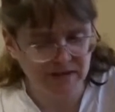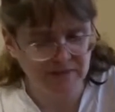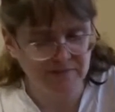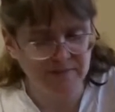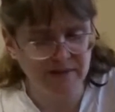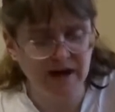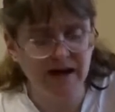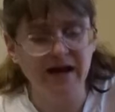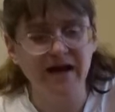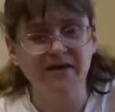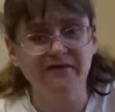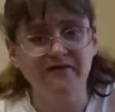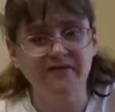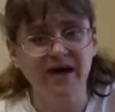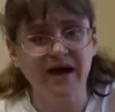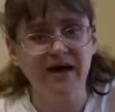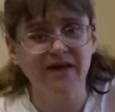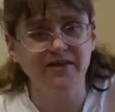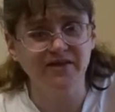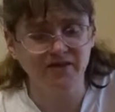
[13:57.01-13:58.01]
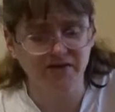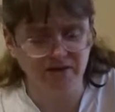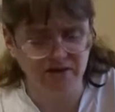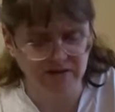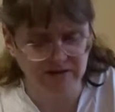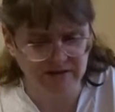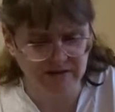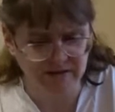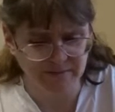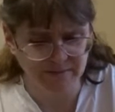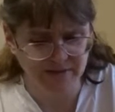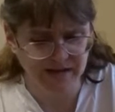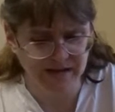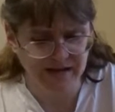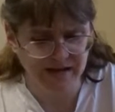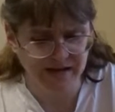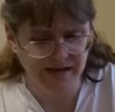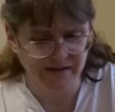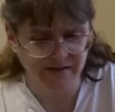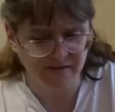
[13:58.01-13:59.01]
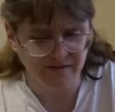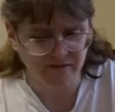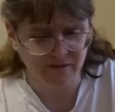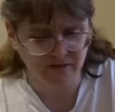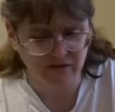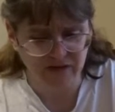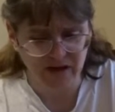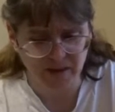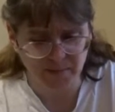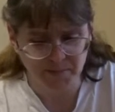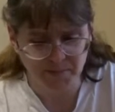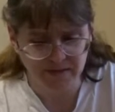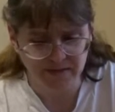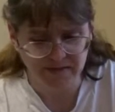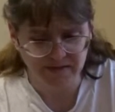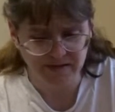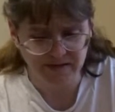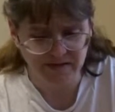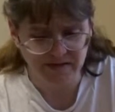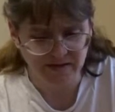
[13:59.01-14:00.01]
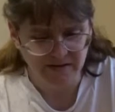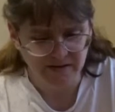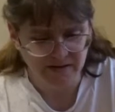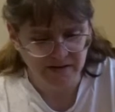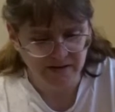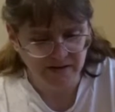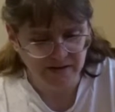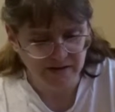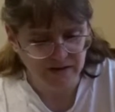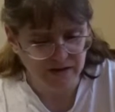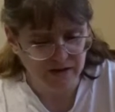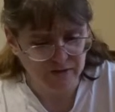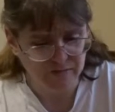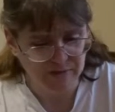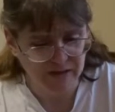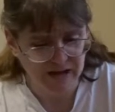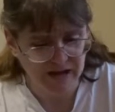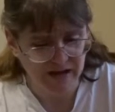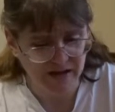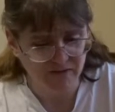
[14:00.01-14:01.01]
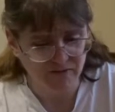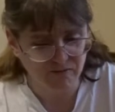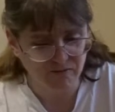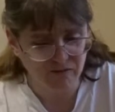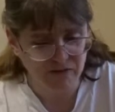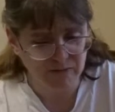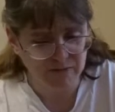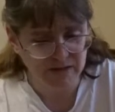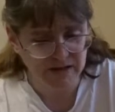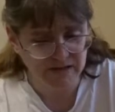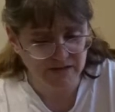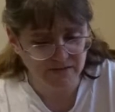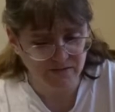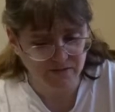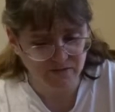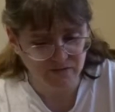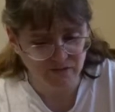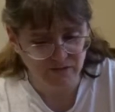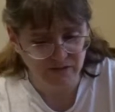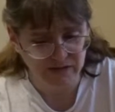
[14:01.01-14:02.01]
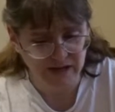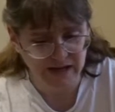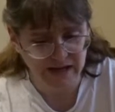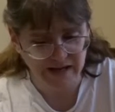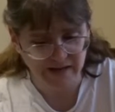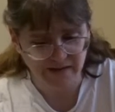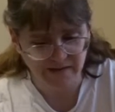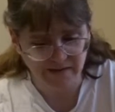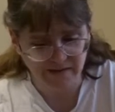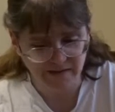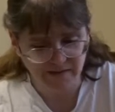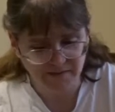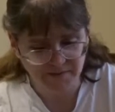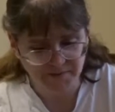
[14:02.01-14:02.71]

My father looked up and said, "Young man, what makes you so late?